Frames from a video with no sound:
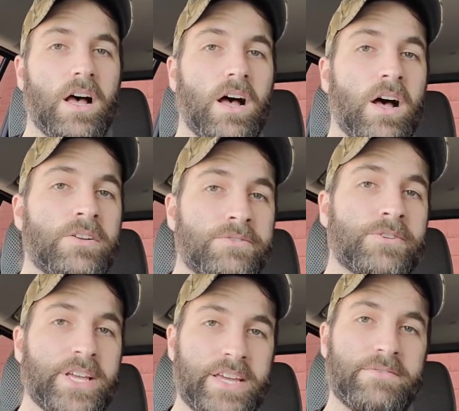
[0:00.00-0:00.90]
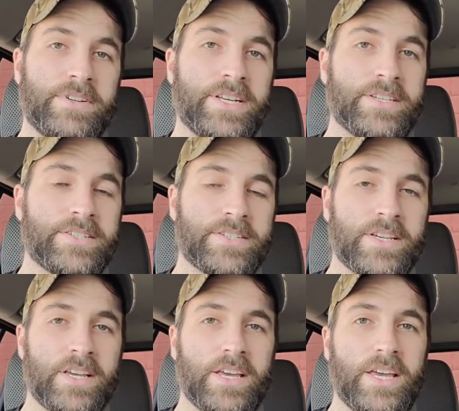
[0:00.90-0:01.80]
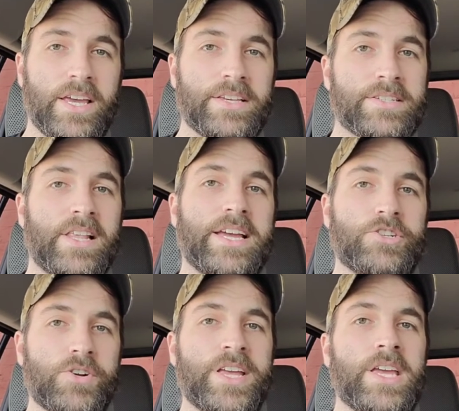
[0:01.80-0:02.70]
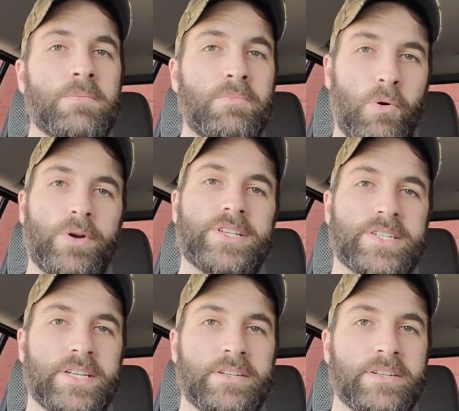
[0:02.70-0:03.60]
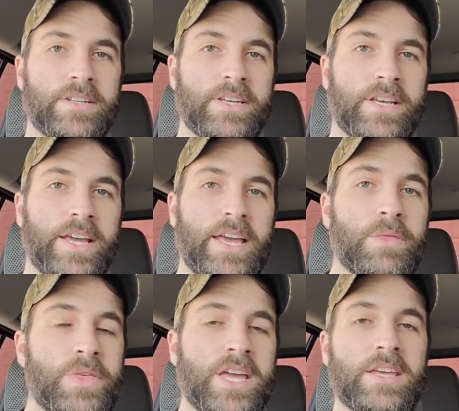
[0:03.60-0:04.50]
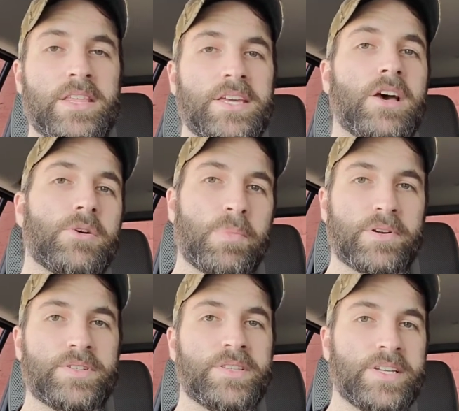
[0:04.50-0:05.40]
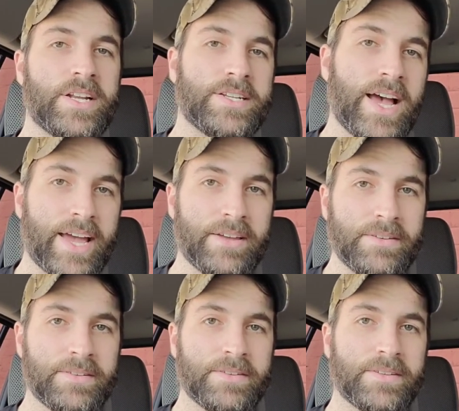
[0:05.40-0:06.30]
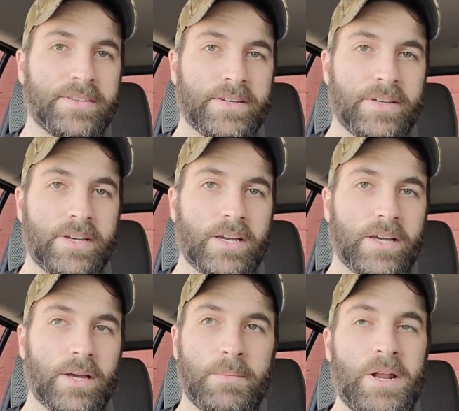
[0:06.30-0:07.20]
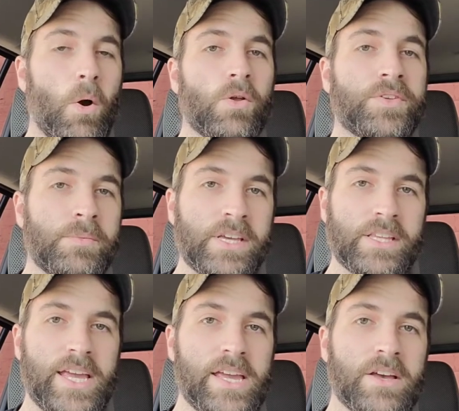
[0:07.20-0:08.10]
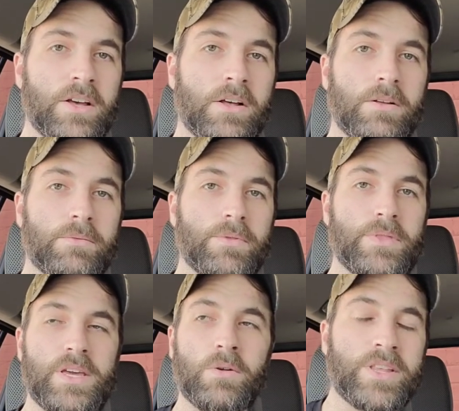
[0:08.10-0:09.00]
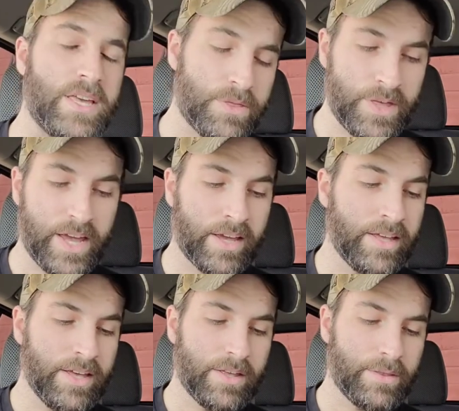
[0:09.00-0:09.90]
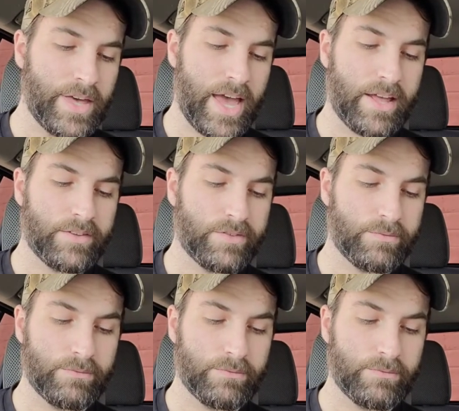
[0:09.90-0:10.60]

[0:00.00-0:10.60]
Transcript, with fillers: unforgiveness is like drinking poison and thinking that the other person's going to die. I mean, ultimately, the only thing that